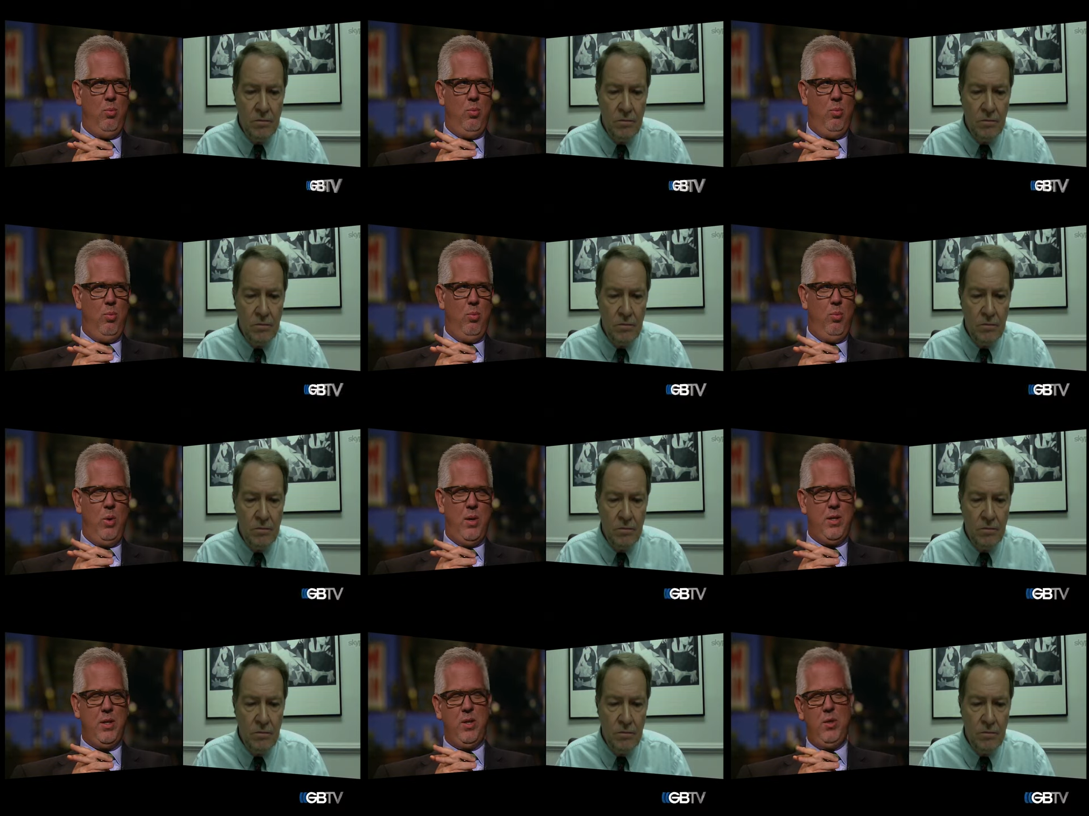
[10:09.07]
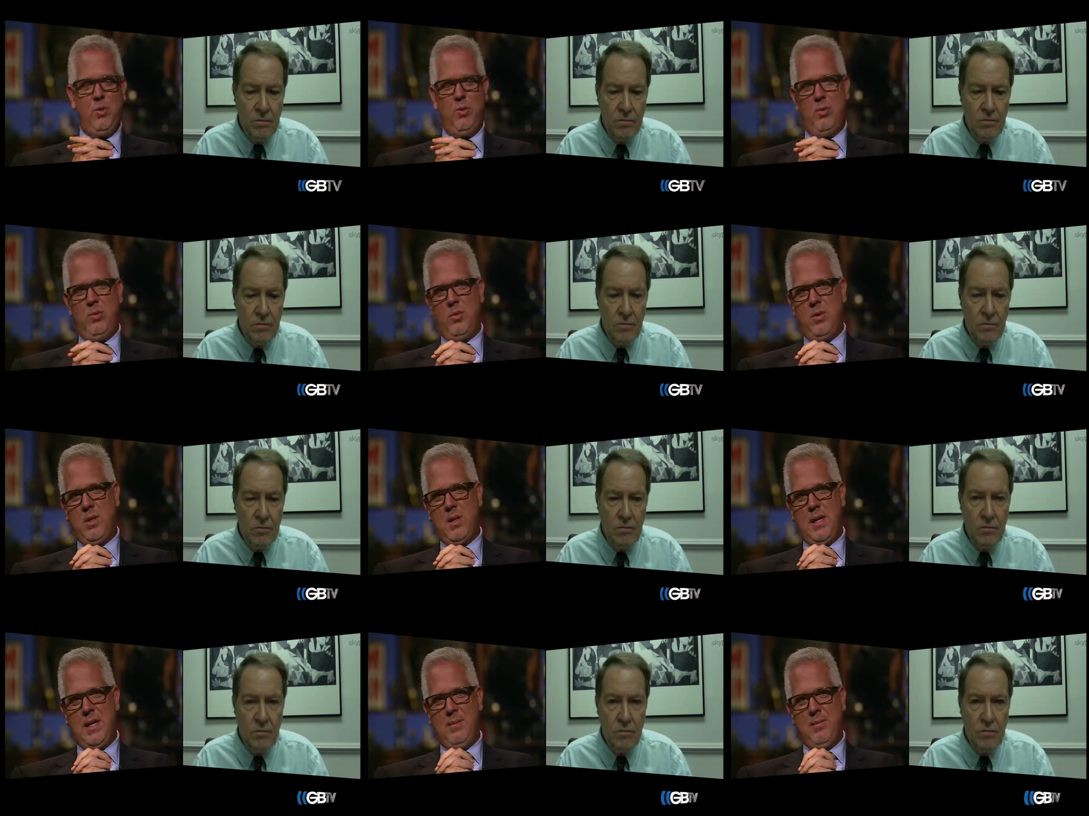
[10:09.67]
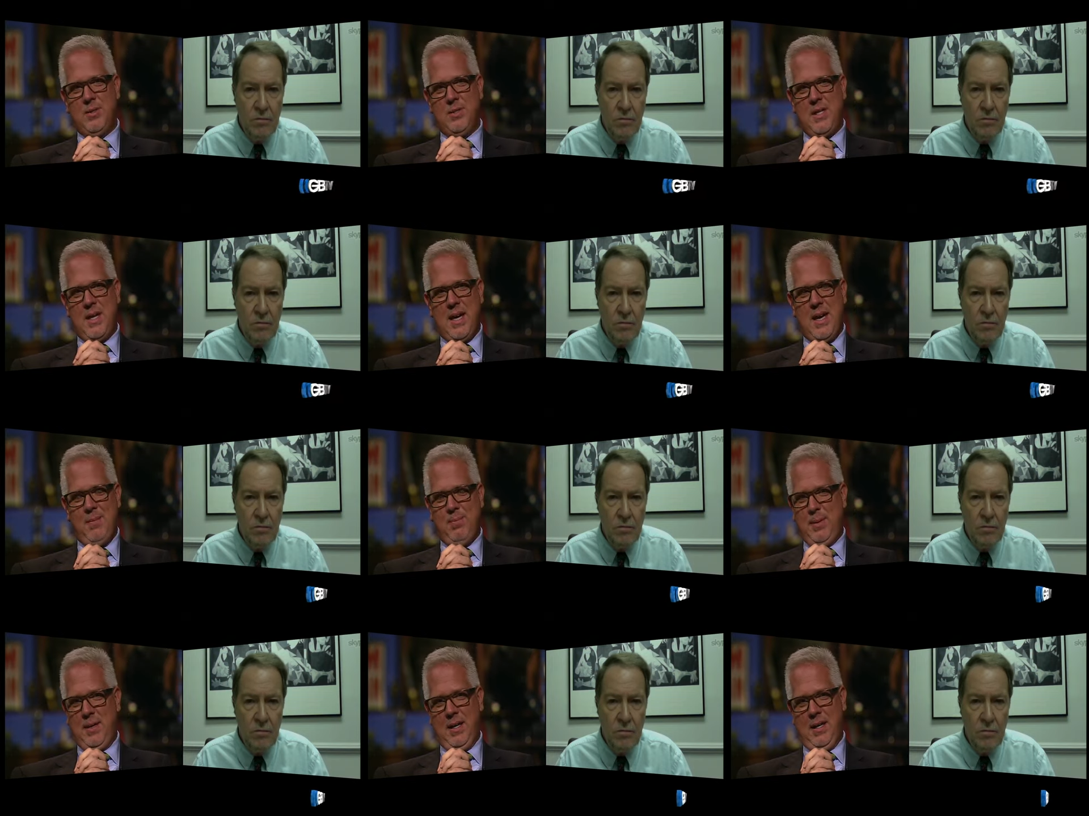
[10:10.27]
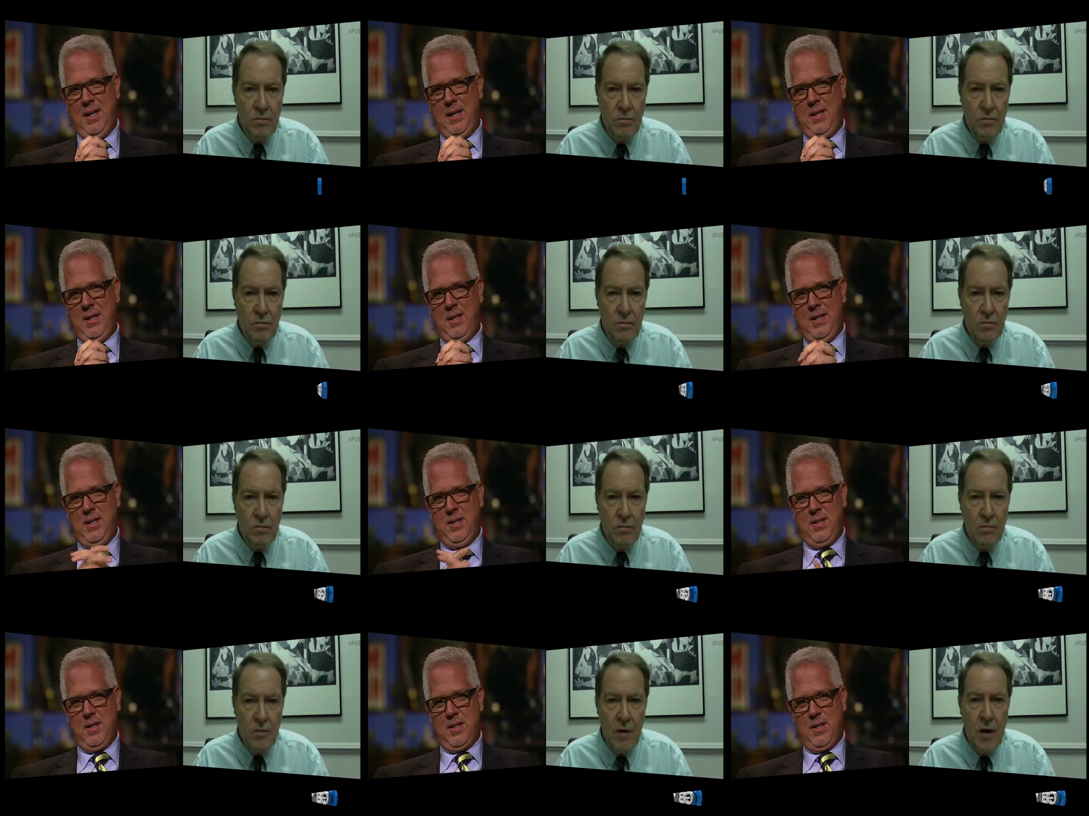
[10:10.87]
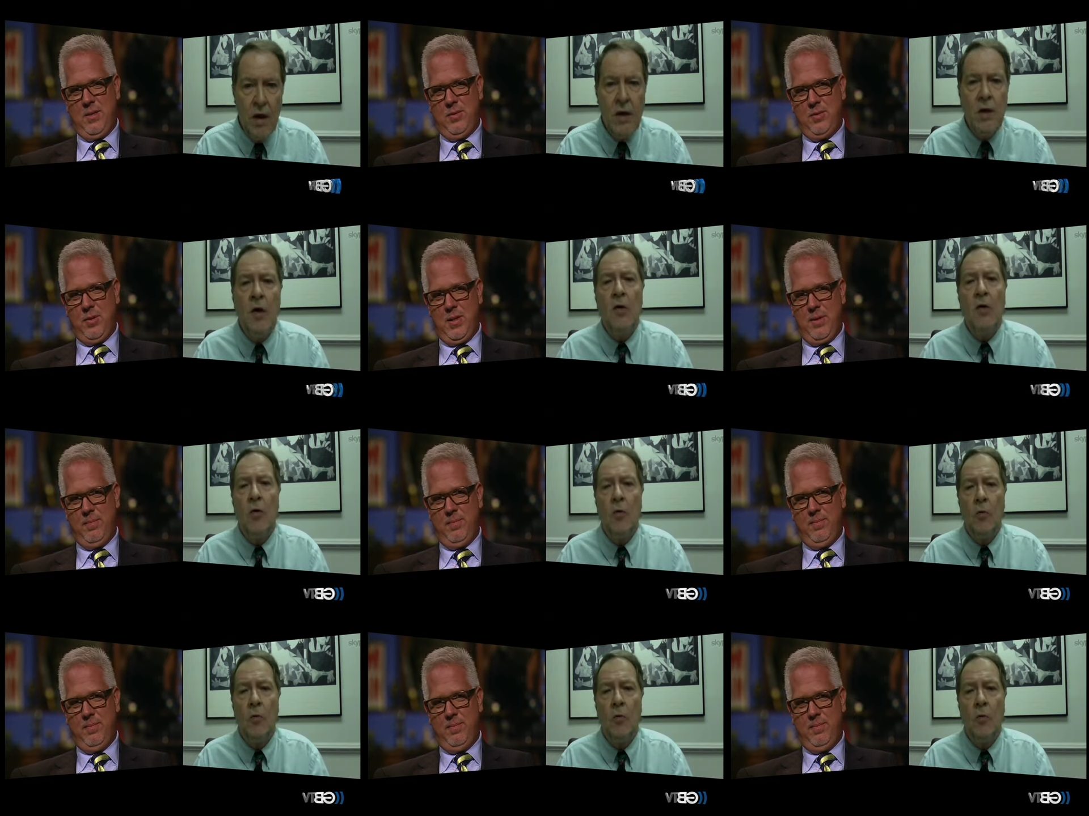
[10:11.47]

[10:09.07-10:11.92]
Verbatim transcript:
Speaker 1: what you claim is happening in the country? I go to